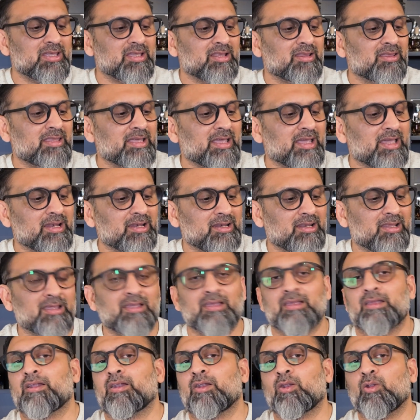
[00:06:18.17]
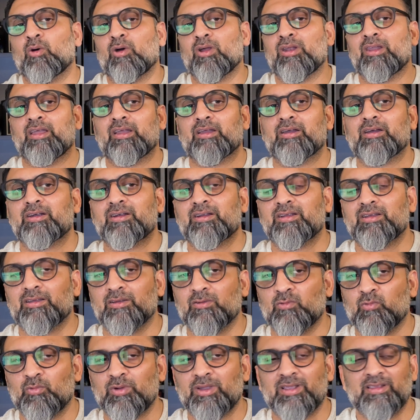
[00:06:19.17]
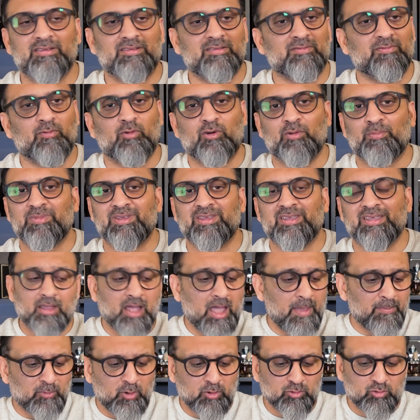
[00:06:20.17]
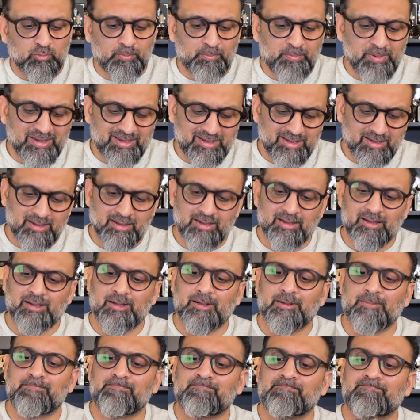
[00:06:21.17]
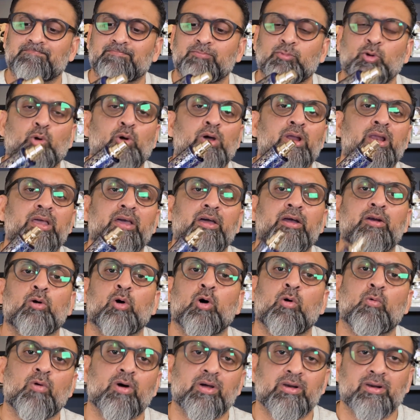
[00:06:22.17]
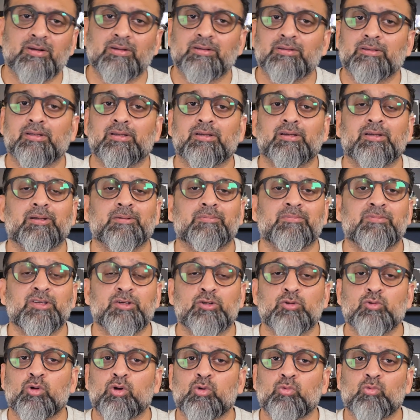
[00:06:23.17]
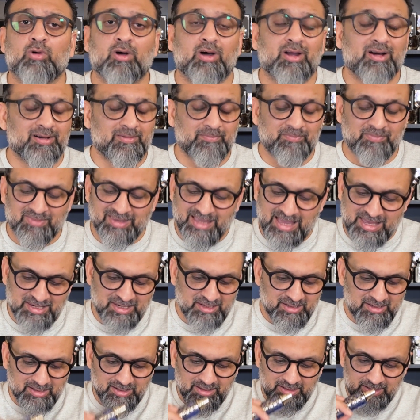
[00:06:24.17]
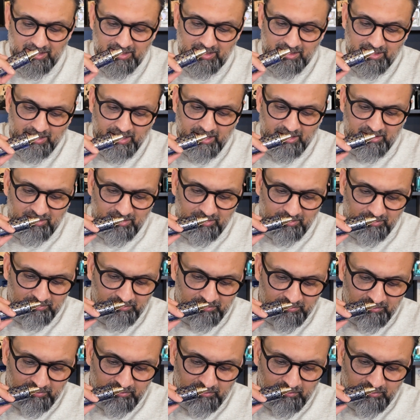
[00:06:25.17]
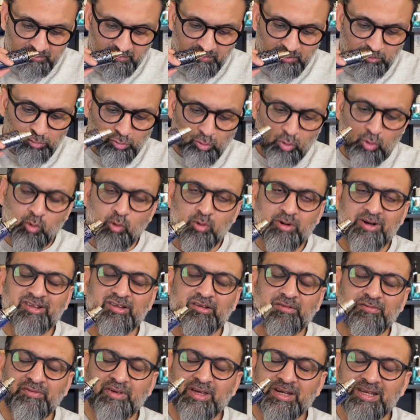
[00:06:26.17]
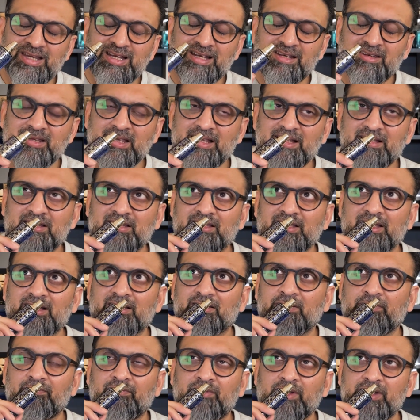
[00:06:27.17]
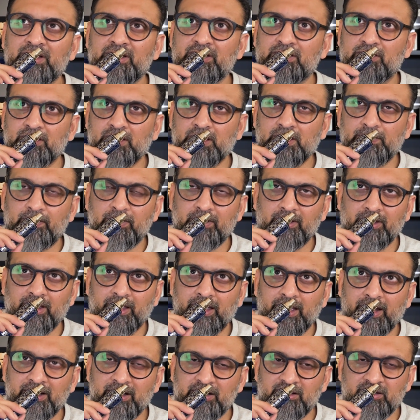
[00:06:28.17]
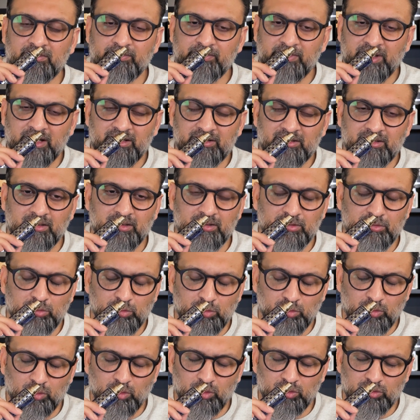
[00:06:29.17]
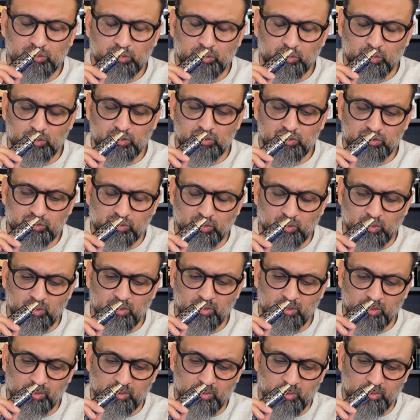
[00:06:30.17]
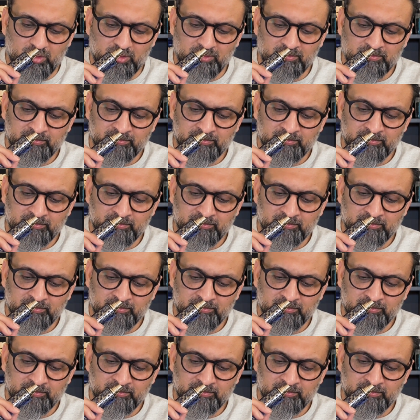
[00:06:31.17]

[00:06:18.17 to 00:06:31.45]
then loyal agar wins for me. I'm going to pick uh, loyal agar over uh, Noir any day. It's so good it's very intense it's very deep and it smells so so so good